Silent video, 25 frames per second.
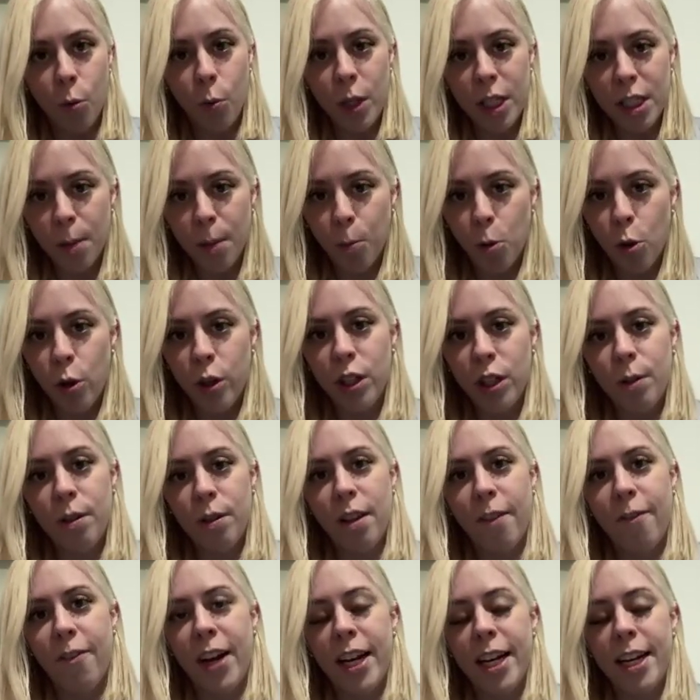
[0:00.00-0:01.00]
we support you
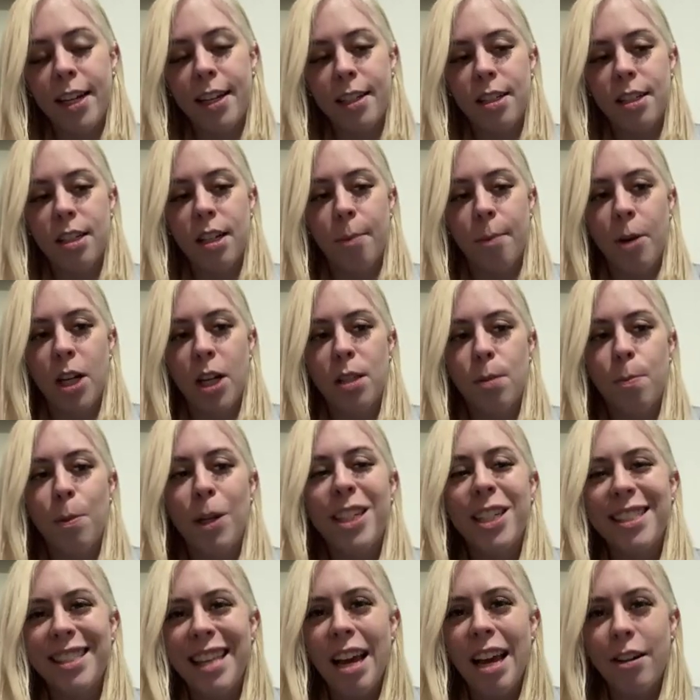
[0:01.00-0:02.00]
in the fight against Hamas,
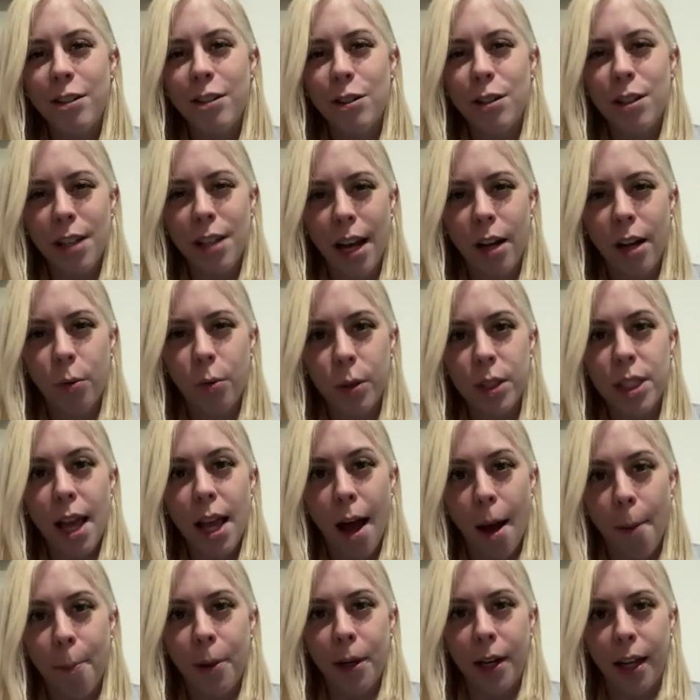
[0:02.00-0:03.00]
because they understand what's
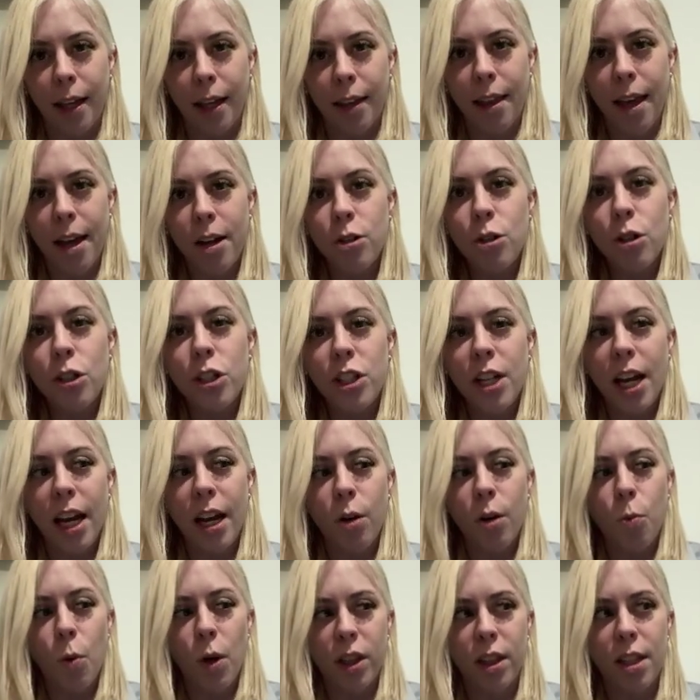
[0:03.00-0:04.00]
happening. They
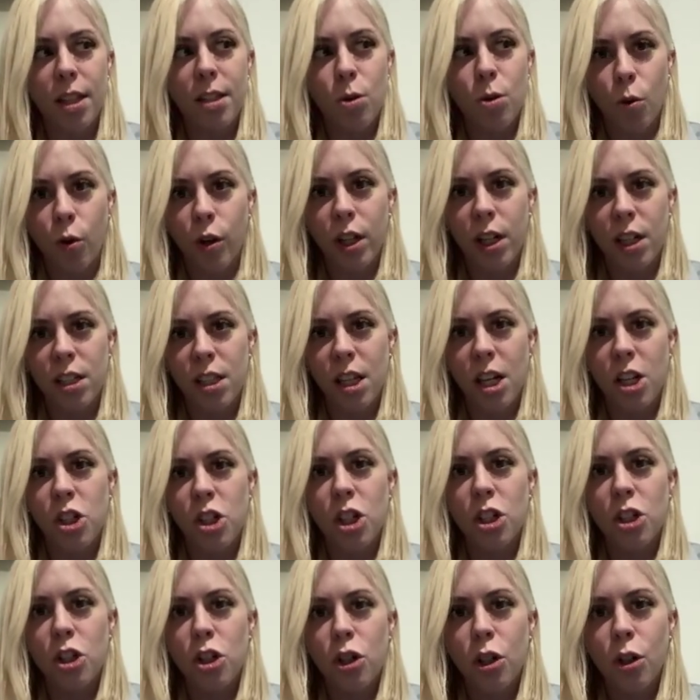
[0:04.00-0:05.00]
understand what these
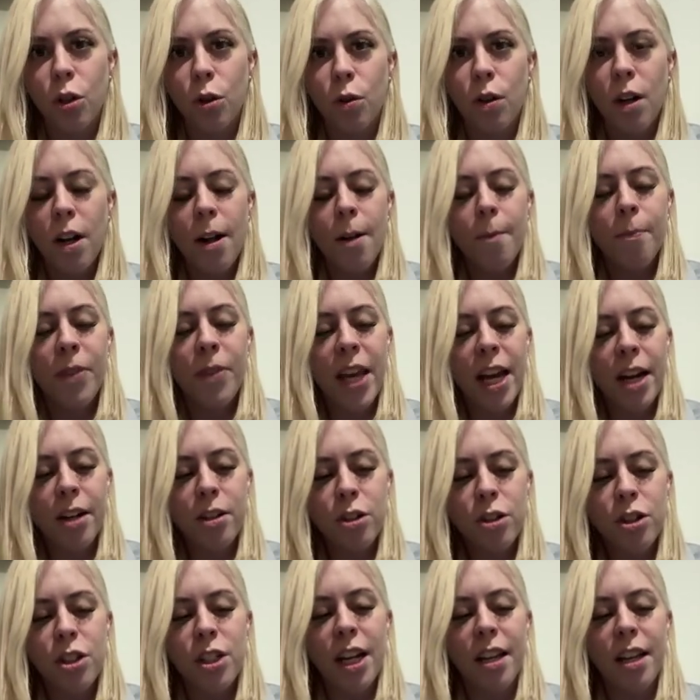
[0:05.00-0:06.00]
organizations do. They
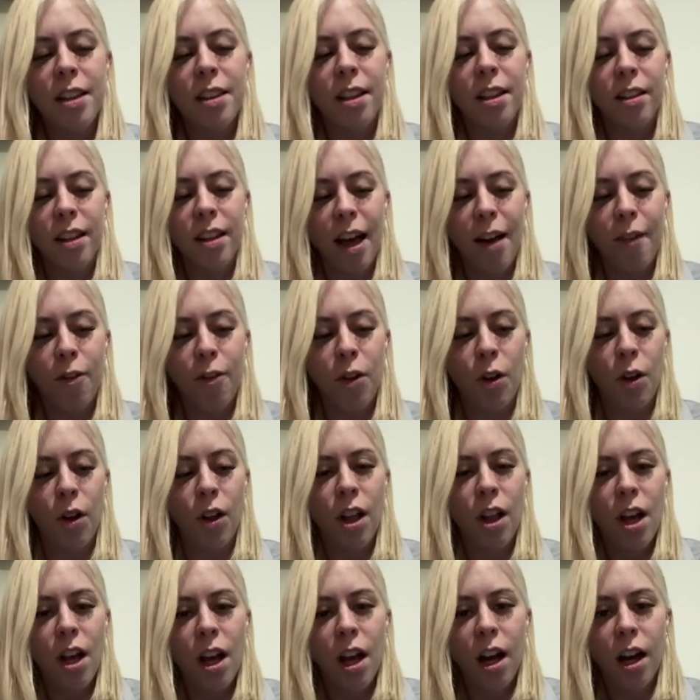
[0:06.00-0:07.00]
understand the
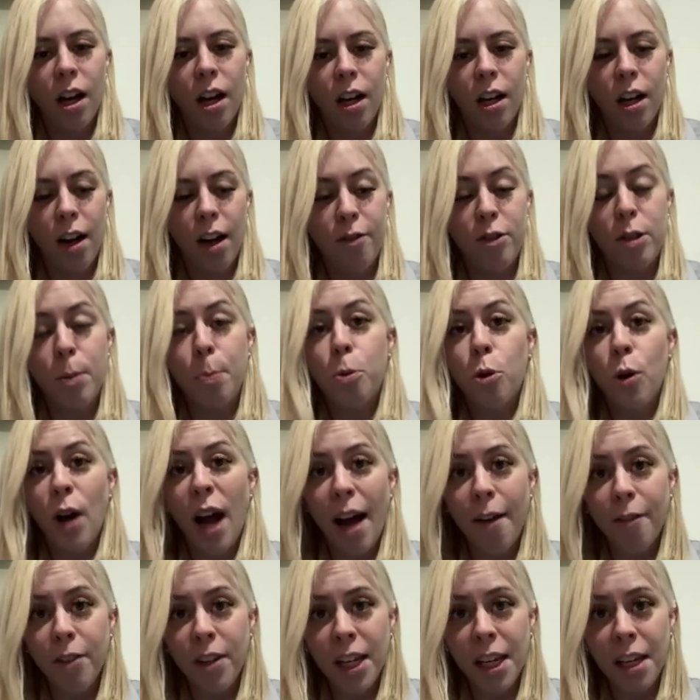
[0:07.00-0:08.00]
level of
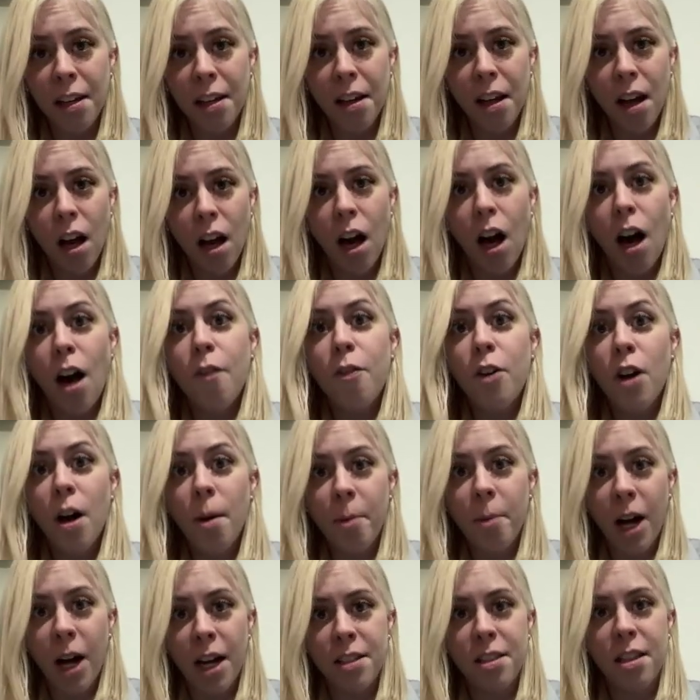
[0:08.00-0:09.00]
depravity of
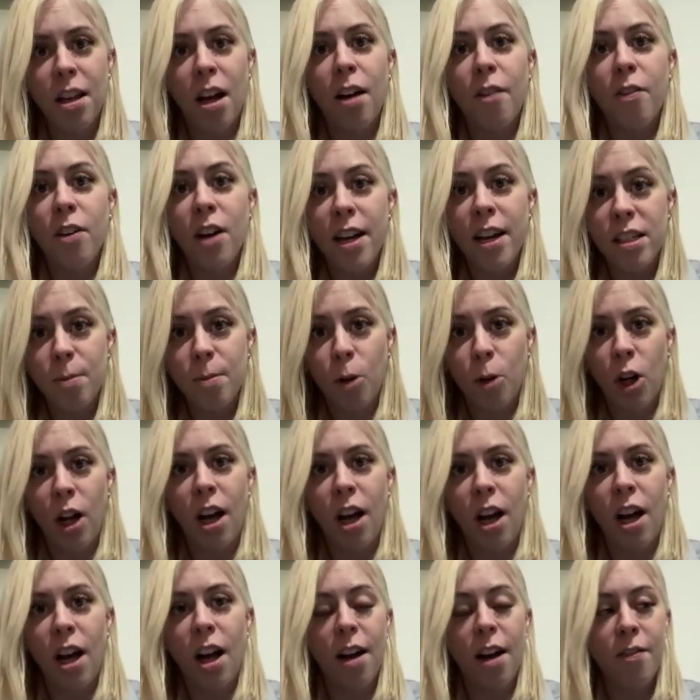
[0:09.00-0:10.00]
Hamas, of
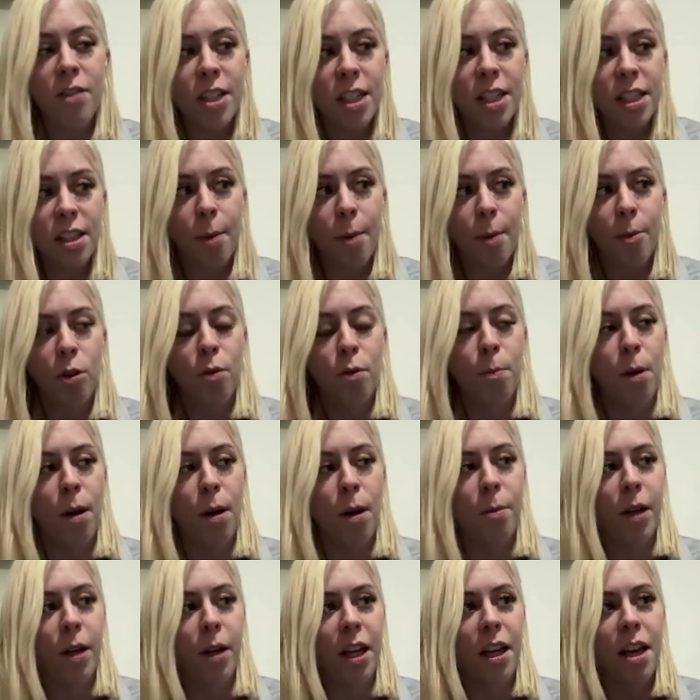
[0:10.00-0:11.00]
Hezbollah, of the Islamic
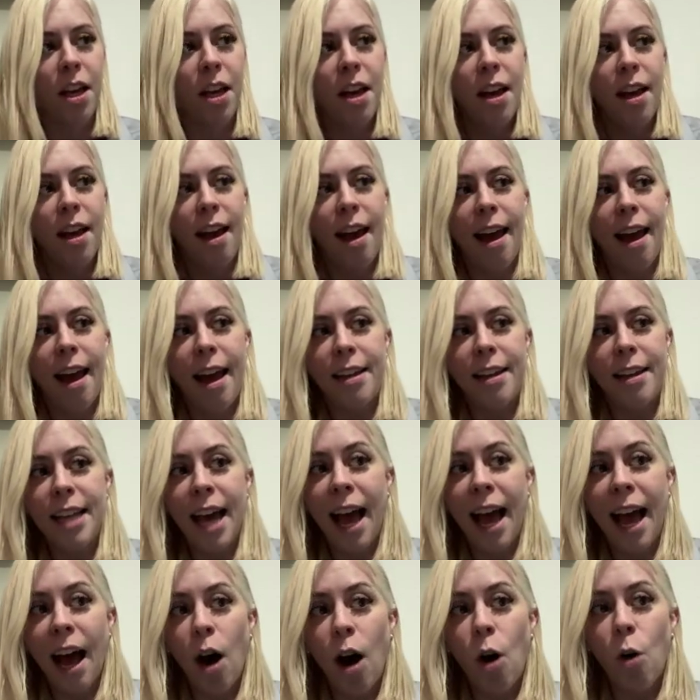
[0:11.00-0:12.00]
Republic, and
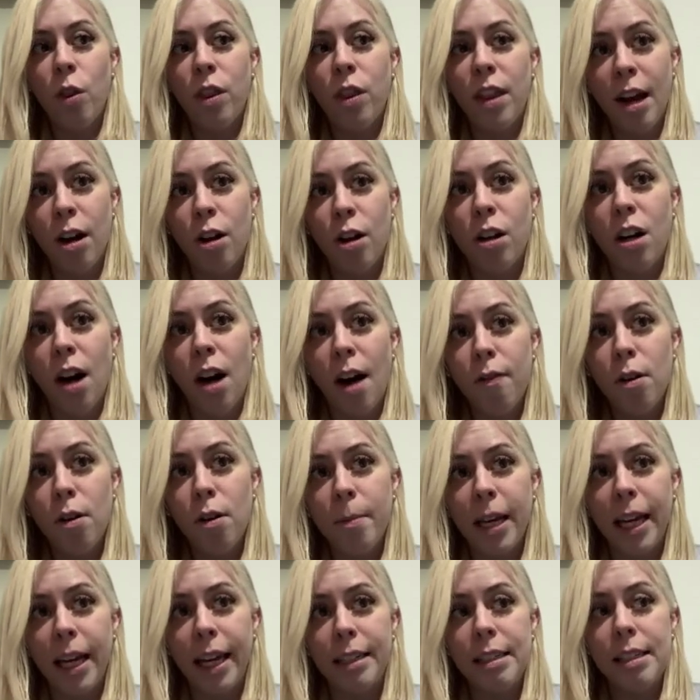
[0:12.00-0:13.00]
how their
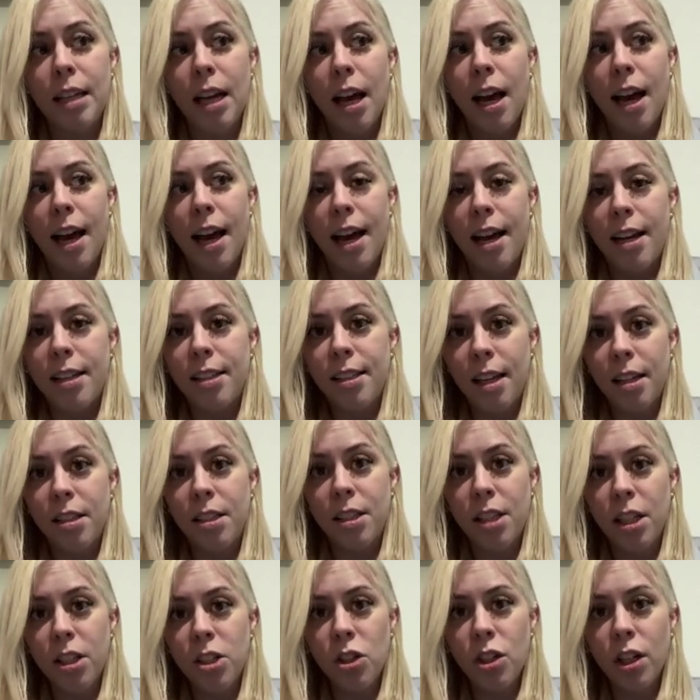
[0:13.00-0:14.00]
government has
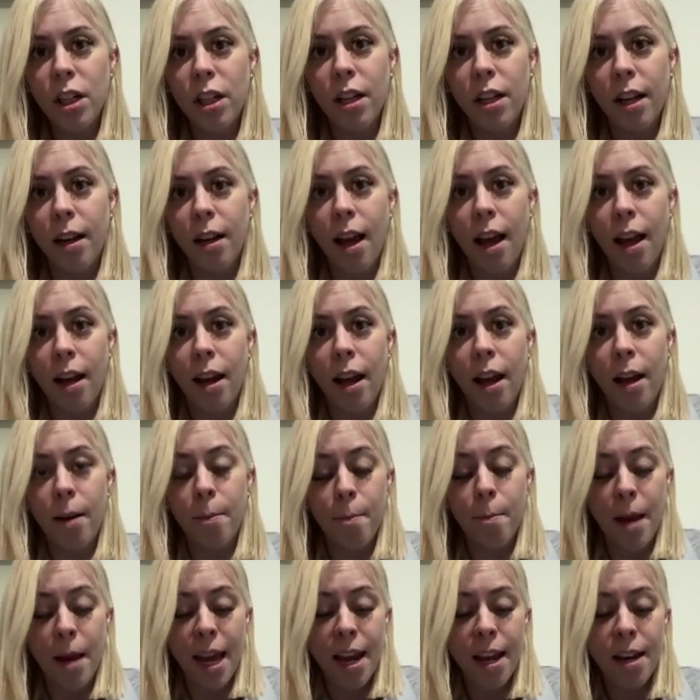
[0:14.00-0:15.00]
assisted
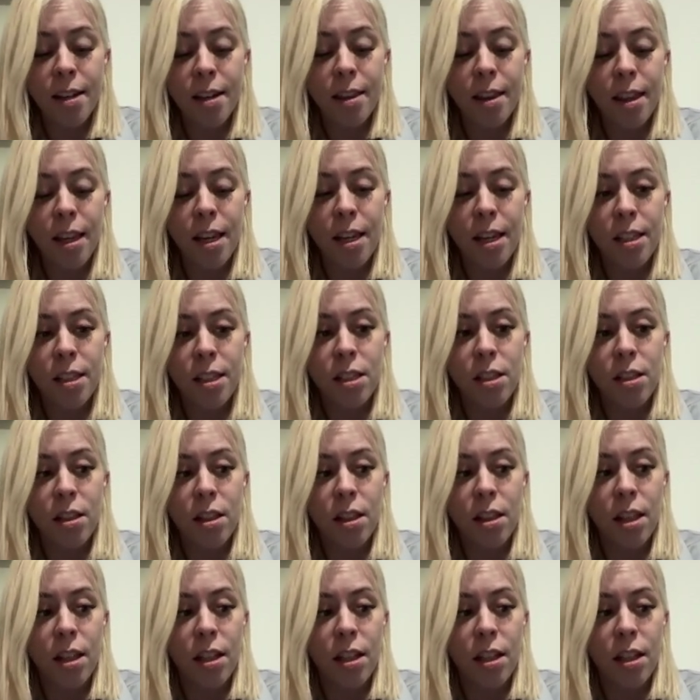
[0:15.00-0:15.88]
and made these